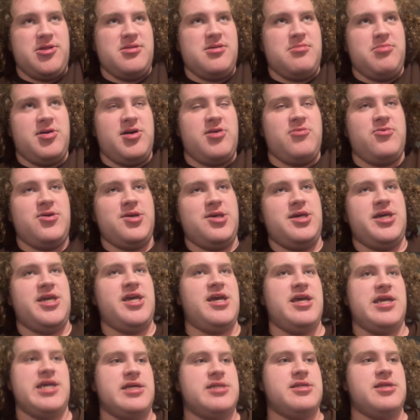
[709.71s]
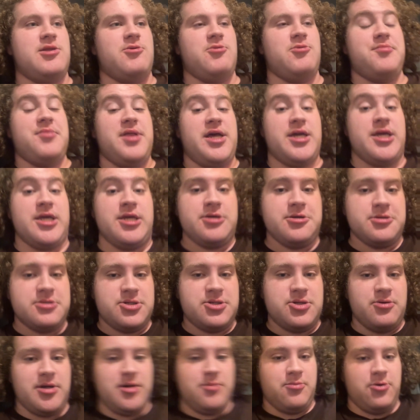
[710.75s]
LeBron really can't get to the rim like he used
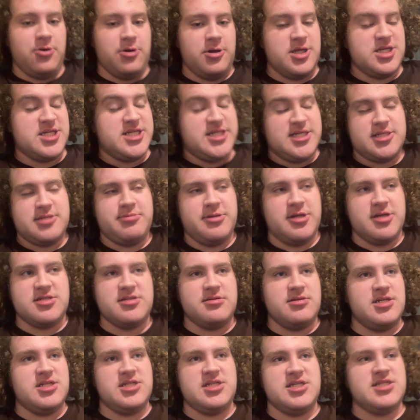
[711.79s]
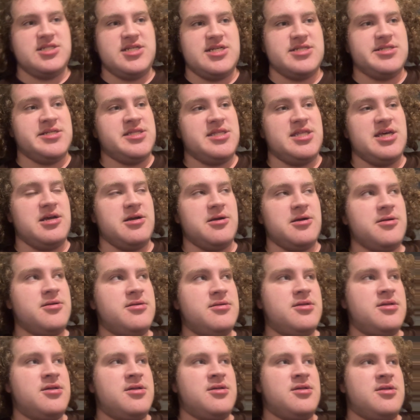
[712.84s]
to anymore. His explosiveness just isn't there.
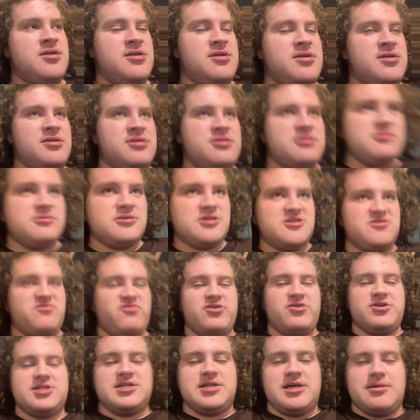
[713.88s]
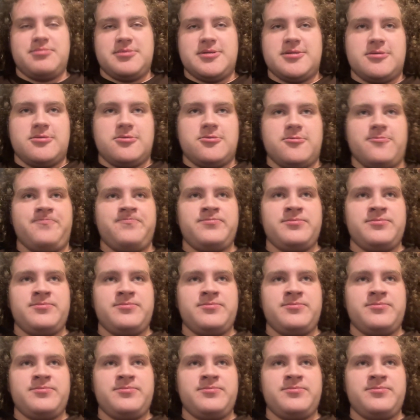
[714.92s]
His first step, too.